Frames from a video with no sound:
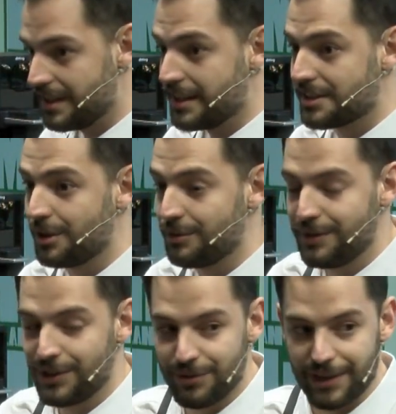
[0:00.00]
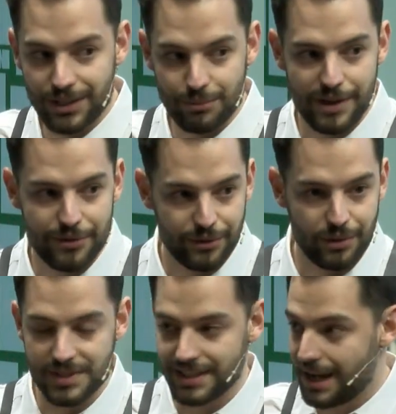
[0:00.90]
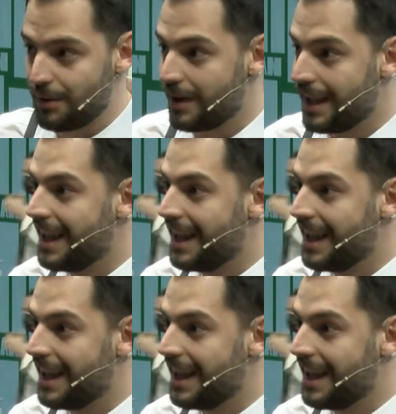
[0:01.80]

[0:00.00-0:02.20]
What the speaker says: so feel free to make your notes now